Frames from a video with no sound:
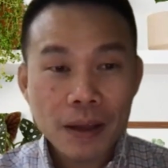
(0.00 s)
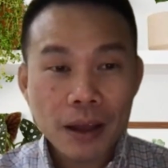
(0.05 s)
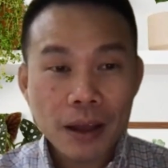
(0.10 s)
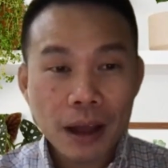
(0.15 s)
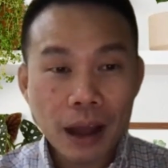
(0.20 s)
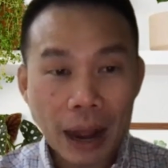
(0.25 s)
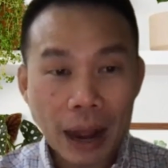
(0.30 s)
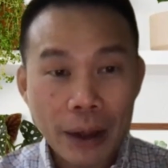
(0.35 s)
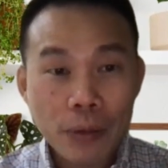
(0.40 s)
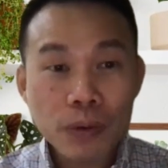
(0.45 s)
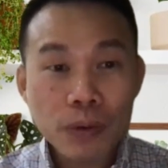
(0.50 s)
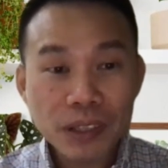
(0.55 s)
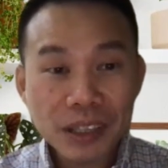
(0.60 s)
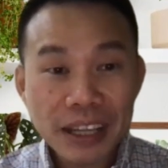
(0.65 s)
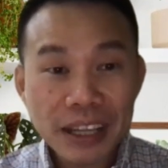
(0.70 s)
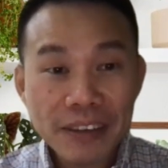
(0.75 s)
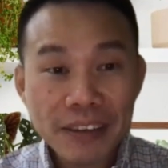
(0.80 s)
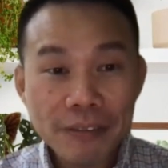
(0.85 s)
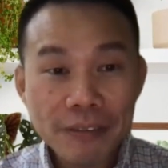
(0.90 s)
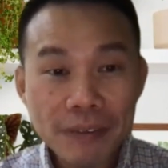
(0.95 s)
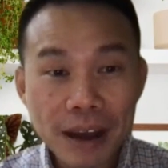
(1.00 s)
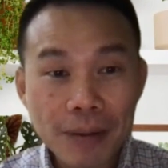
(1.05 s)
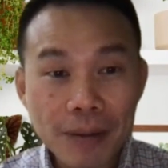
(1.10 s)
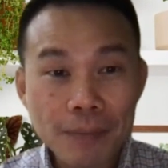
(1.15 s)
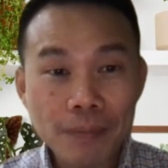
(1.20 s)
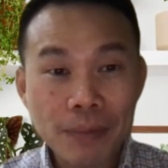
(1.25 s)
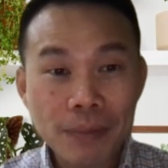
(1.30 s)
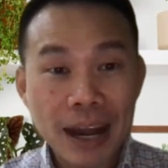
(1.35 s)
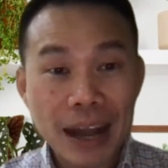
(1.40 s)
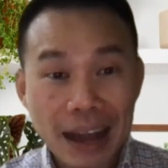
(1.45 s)
I will lift up
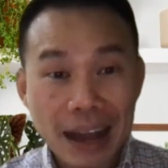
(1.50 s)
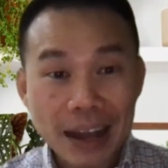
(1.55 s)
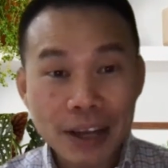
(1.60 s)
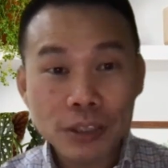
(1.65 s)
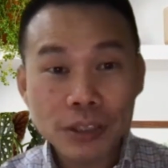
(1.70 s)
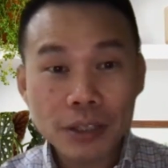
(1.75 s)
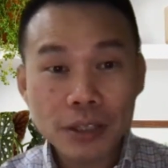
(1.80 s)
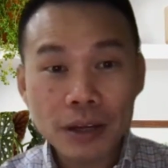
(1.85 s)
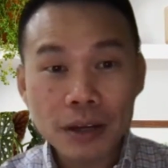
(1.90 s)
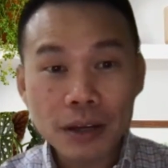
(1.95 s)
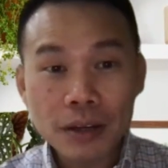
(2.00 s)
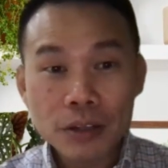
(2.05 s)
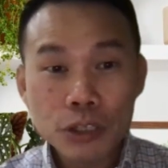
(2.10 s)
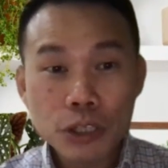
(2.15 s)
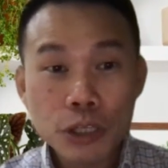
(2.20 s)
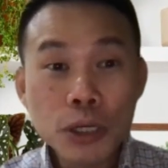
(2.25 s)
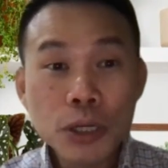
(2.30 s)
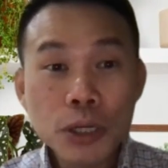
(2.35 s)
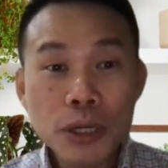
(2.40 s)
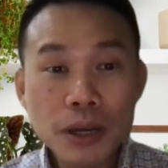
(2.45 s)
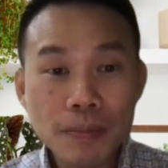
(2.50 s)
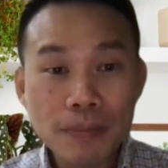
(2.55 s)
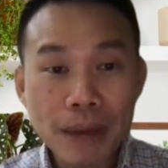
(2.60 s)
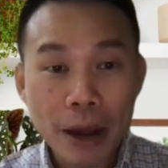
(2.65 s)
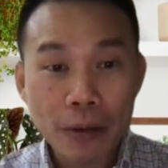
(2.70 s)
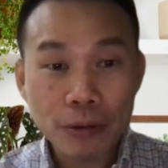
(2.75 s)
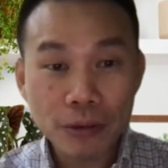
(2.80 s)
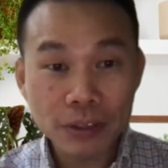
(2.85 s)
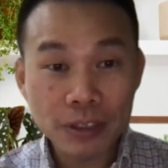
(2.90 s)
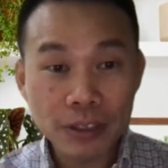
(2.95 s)
my eyes to the
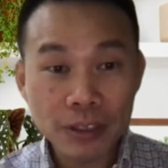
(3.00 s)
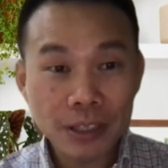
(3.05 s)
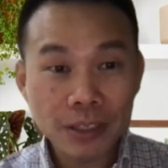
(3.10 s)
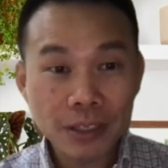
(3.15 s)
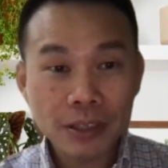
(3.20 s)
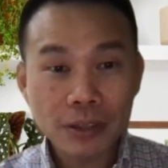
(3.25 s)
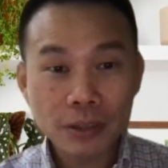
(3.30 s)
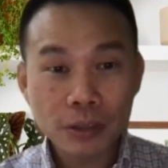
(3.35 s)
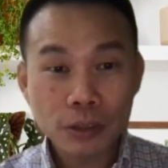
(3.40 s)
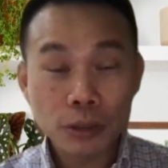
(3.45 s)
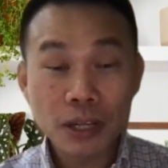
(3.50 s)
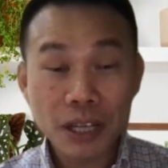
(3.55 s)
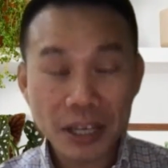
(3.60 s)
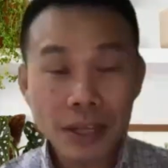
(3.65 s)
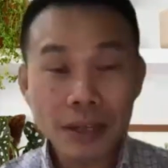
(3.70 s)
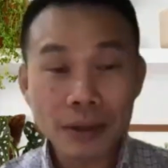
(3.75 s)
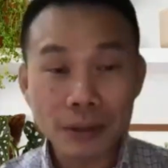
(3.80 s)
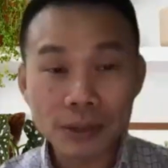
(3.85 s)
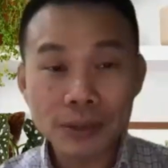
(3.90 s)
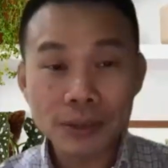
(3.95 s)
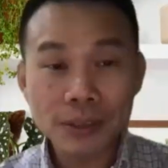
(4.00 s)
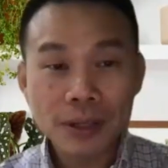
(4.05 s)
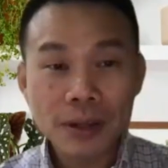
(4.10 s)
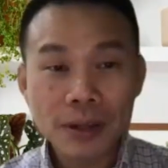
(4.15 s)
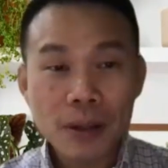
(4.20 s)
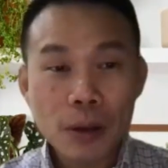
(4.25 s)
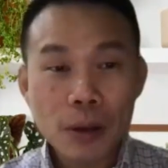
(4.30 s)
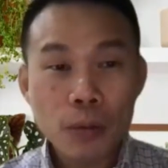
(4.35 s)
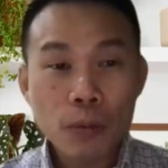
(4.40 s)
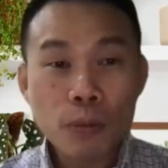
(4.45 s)
mountains, to the hills.
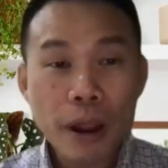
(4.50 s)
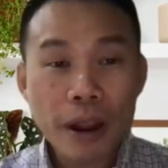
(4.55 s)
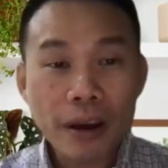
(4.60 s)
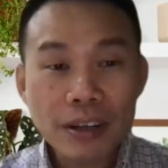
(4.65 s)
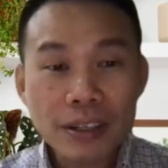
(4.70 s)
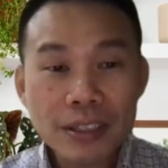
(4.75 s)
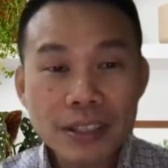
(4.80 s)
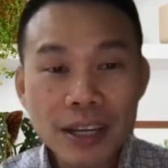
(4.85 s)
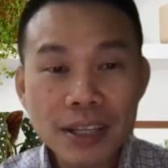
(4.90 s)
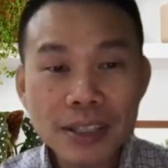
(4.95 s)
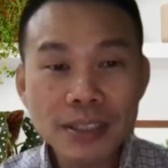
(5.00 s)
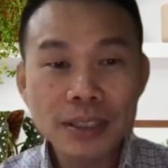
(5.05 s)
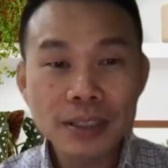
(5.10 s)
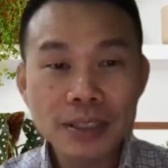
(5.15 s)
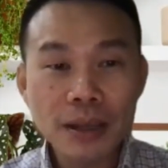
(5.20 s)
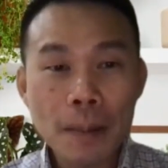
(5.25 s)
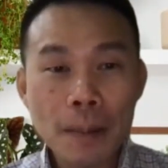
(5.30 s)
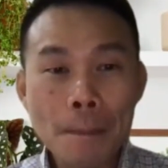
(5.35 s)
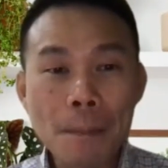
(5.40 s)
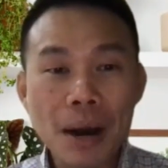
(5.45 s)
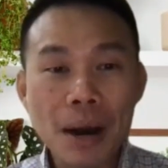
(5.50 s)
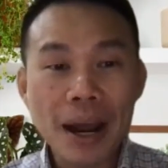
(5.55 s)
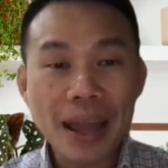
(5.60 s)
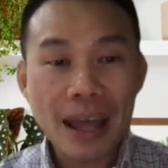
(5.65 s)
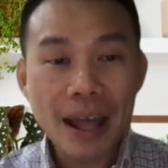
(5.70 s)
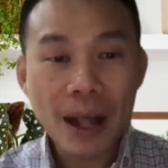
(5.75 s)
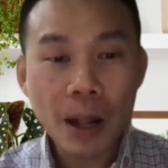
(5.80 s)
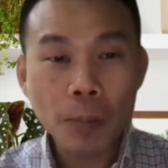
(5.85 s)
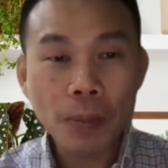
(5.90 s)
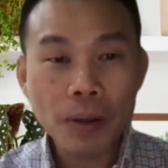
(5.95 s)
Where does my
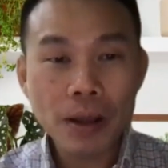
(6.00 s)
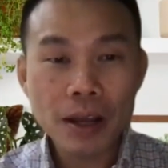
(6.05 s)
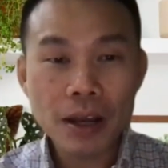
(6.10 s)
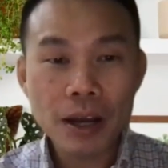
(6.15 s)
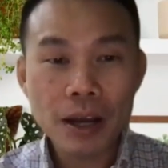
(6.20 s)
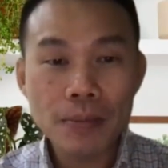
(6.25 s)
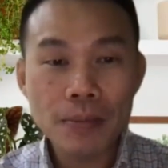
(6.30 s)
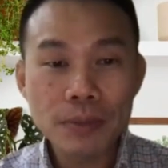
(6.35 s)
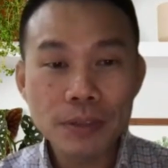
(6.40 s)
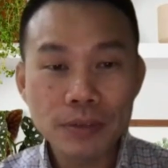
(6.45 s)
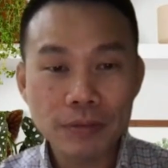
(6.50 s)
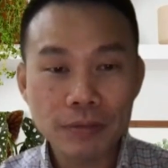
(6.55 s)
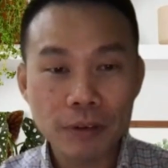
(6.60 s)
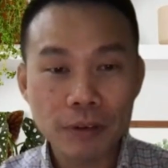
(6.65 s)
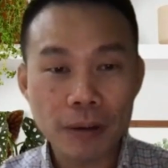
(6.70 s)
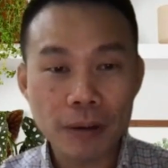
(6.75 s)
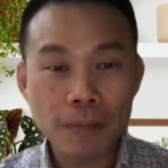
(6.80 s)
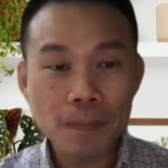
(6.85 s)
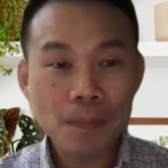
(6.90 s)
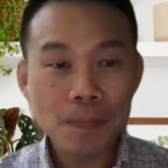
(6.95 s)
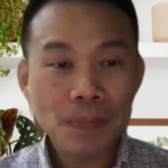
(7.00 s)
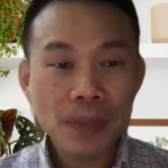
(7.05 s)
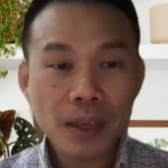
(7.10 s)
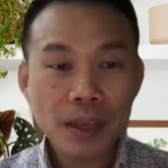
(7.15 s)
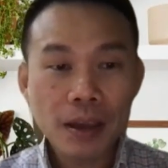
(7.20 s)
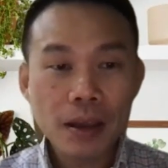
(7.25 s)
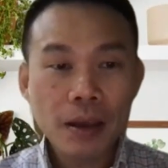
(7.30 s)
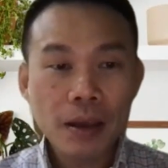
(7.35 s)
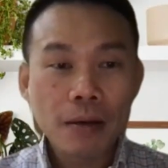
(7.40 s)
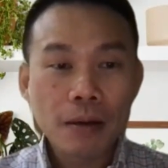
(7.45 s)
help comes from?
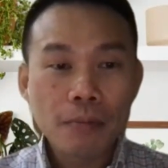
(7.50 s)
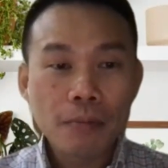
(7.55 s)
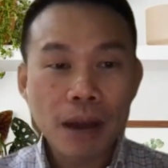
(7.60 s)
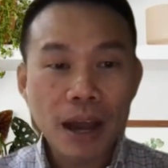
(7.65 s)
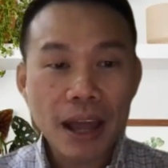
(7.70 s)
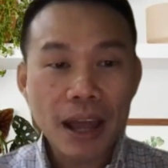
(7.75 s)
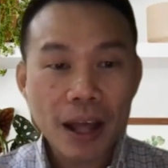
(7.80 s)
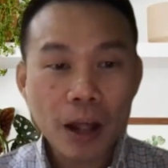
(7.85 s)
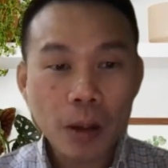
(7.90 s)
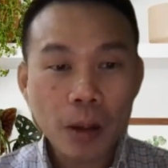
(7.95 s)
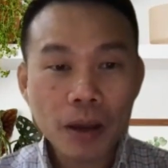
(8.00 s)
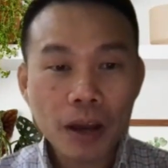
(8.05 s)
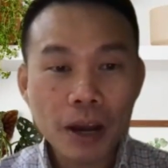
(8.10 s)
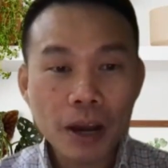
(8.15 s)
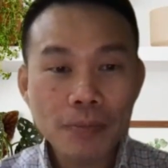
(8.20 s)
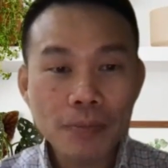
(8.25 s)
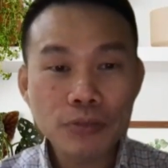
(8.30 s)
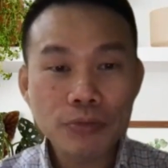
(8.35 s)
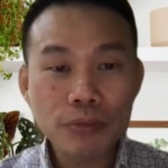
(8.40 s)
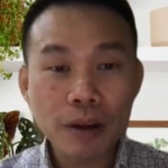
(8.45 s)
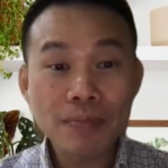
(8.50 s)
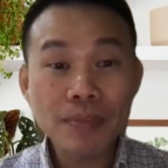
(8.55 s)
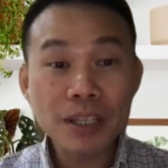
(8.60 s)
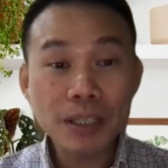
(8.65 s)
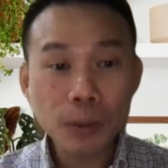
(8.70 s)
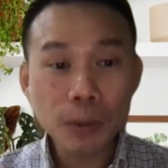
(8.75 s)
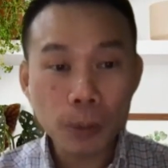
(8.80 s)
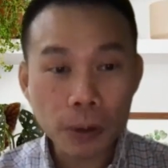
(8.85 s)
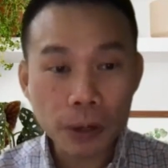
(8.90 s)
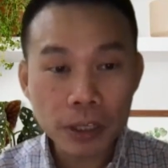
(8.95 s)
My help comes from the
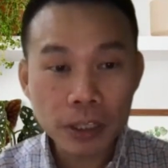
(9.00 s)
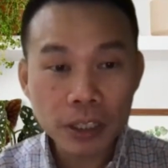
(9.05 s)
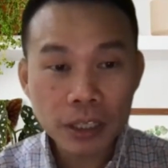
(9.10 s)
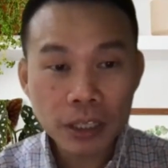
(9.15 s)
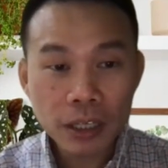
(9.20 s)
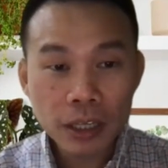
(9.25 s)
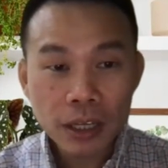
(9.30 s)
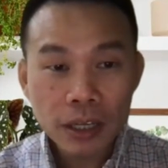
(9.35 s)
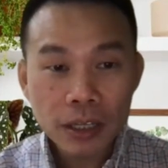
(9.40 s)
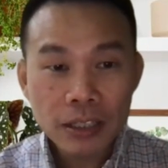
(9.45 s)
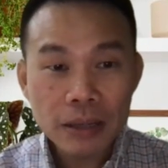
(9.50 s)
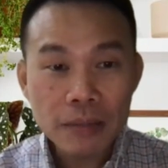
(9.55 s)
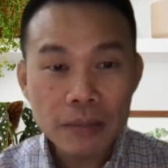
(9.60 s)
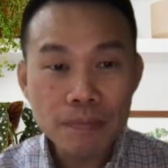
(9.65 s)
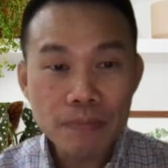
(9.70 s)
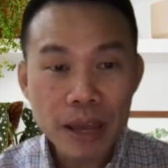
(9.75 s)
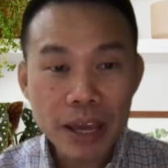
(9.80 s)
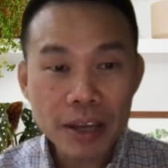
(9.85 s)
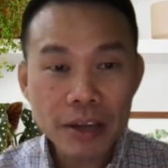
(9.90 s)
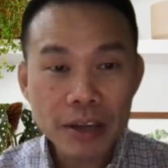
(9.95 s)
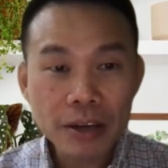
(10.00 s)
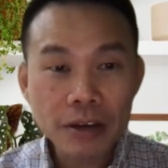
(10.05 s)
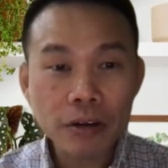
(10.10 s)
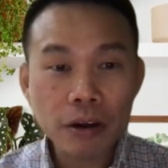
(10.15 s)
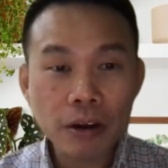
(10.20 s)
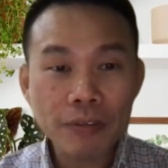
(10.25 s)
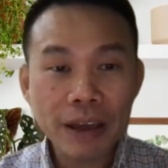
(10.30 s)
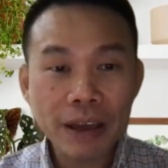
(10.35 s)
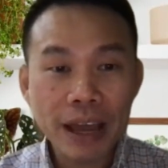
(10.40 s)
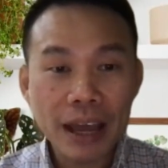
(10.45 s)
Lord, the maker
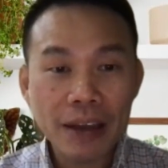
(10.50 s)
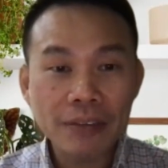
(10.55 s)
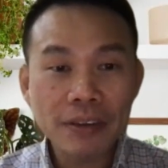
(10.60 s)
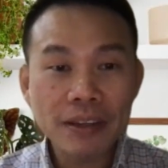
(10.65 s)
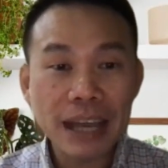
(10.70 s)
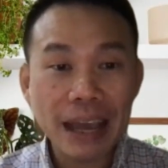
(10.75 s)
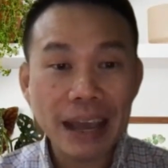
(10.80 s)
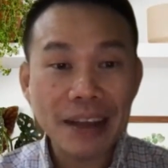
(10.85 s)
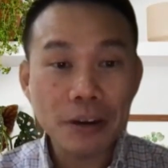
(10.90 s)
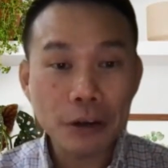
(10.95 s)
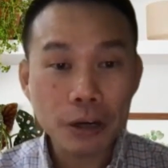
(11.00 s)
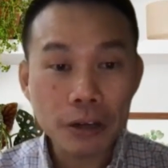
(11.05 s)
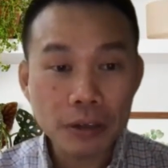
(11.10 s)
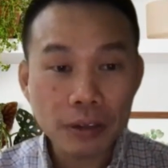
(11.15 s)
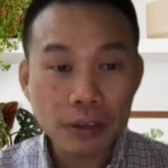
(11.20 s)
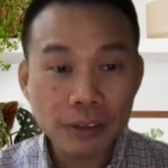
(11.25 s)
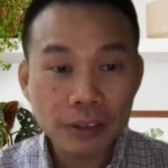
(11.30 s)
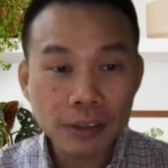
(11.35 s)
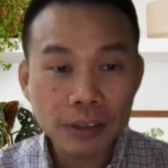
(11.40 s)
of heaven and earth.